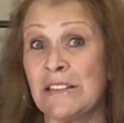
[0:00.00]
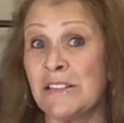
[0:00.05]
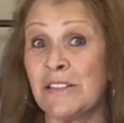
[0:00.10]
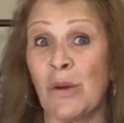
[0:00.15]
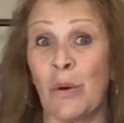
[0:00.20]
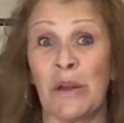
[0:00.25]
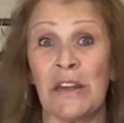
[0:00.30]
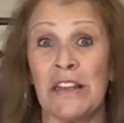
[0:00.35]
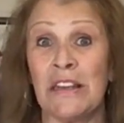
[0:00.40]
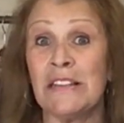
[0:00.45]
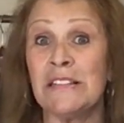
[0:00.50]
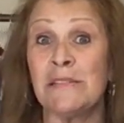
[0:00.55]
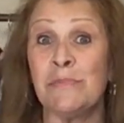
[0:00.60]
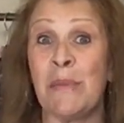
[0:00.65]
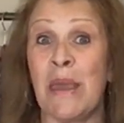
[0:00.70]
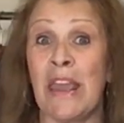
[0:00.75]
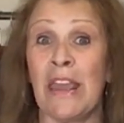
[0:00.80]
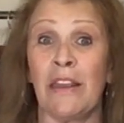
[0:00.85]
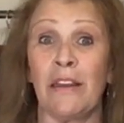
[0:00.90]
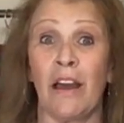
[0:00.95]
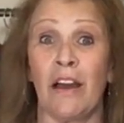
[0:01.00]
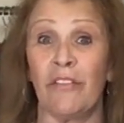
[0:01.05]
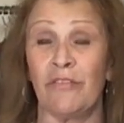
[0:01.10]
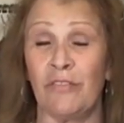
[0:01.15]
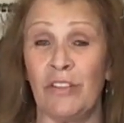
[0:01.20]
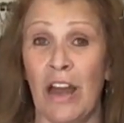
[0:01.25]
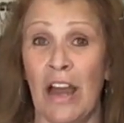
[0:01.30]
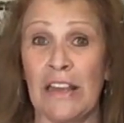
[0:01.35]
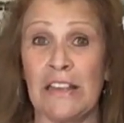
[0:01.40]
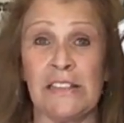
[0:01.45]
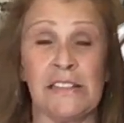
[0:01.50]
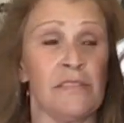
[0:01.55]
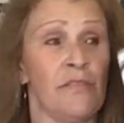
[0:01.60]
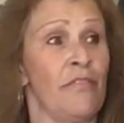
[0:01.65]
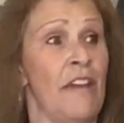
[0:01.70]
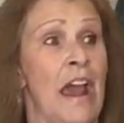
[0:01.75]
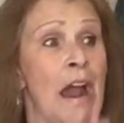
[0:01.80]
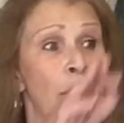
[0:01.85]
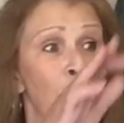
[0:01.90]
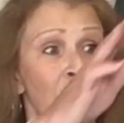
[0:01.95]
so it is made of nice
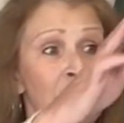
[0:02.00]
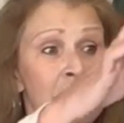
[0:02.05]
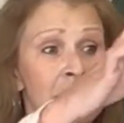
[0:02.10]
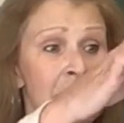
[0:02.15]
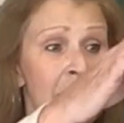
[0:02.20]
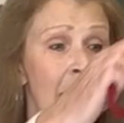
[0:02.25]
fabrics